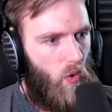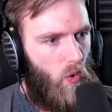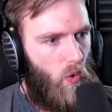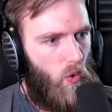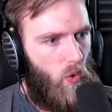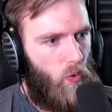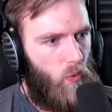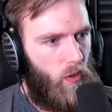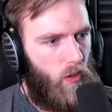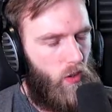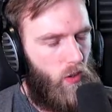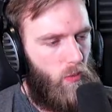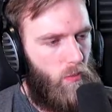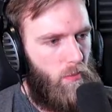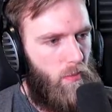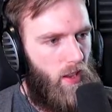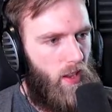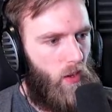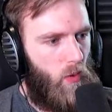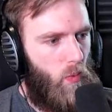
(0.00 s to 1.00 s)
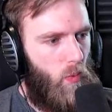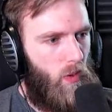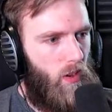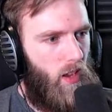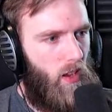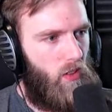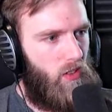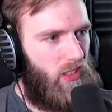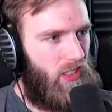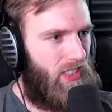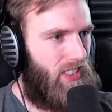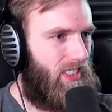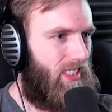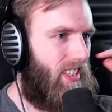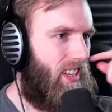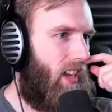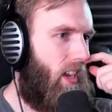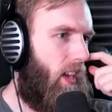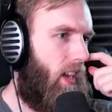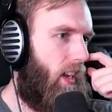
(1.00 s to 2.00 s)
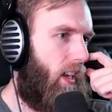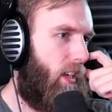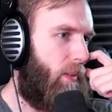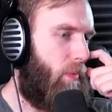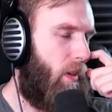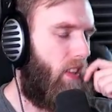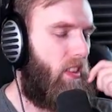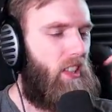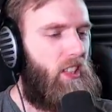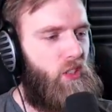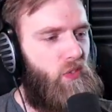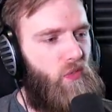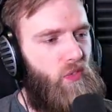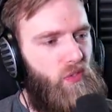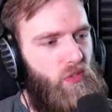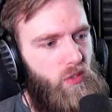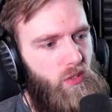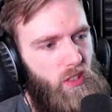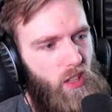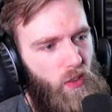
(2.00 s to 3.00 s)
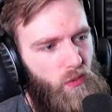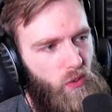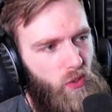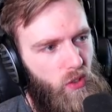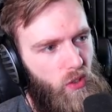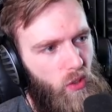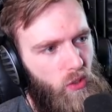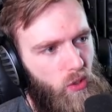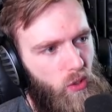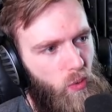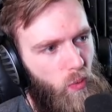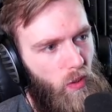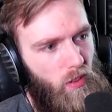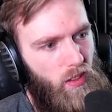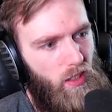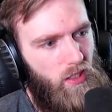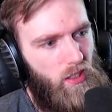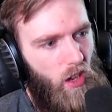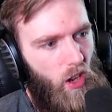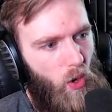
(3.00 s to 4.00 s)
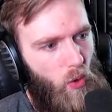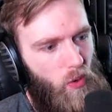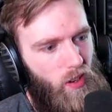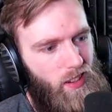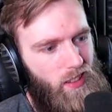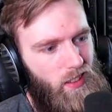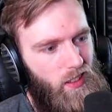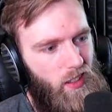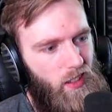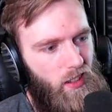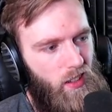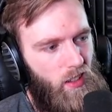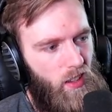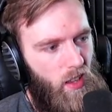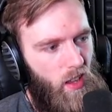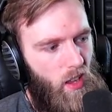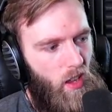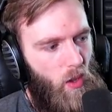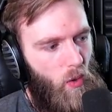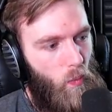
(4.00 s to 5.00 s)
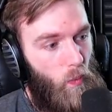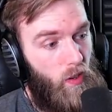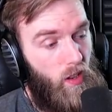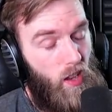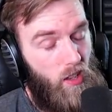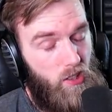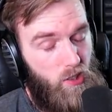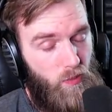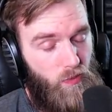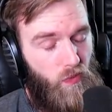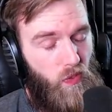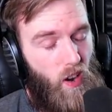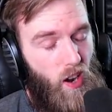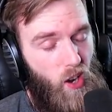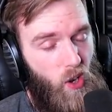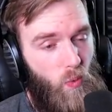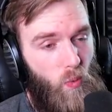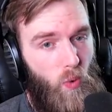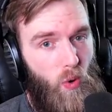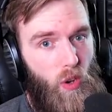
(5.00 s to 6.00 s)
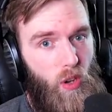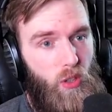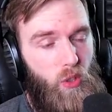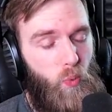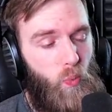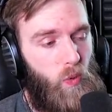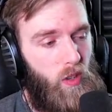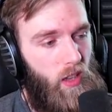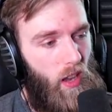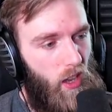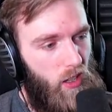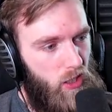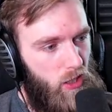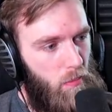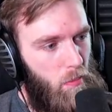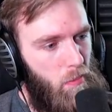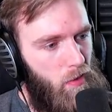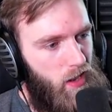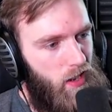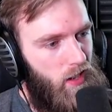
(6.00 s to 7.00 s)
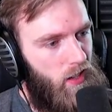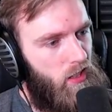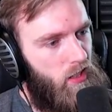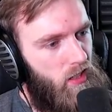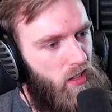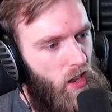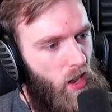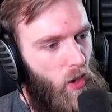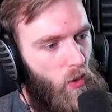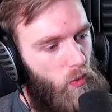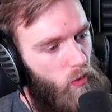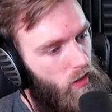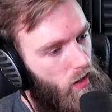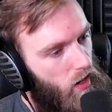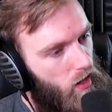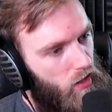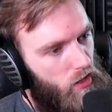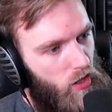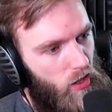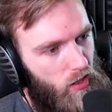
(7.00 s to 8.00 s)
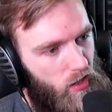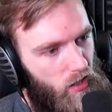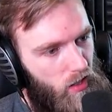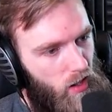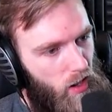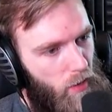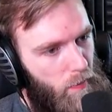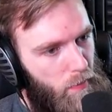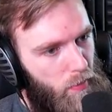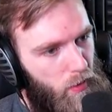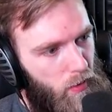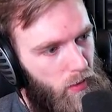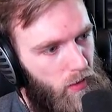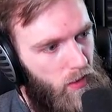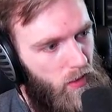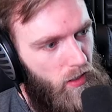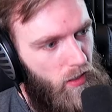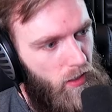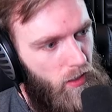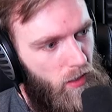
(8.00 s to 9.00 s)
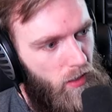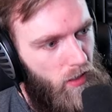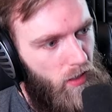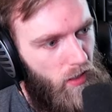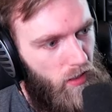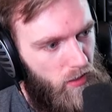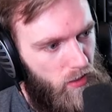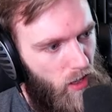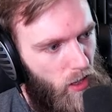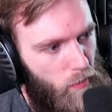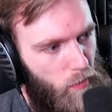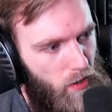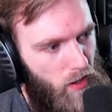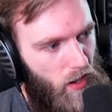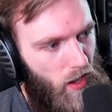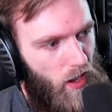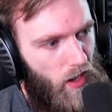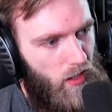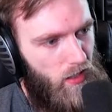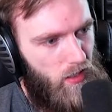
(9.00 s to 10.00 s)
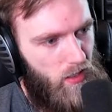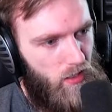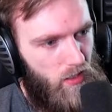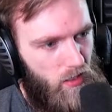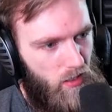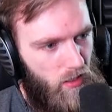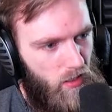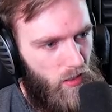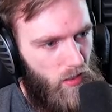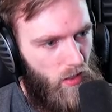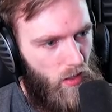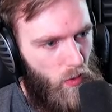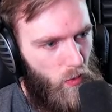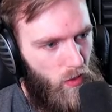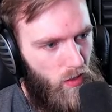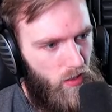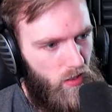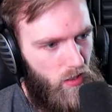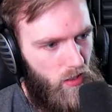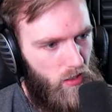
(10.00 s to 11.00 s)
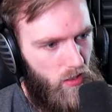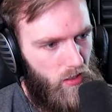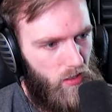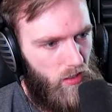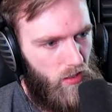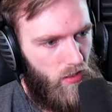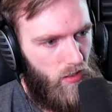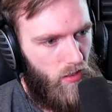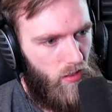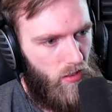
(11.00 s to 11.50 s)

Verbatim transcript: Or we could make one outside, but I think it's safer to go to the one that's already lit. We got some firewood, we got some meat, we're gonna cook it up. It's gotta be nice. Oh, what is this?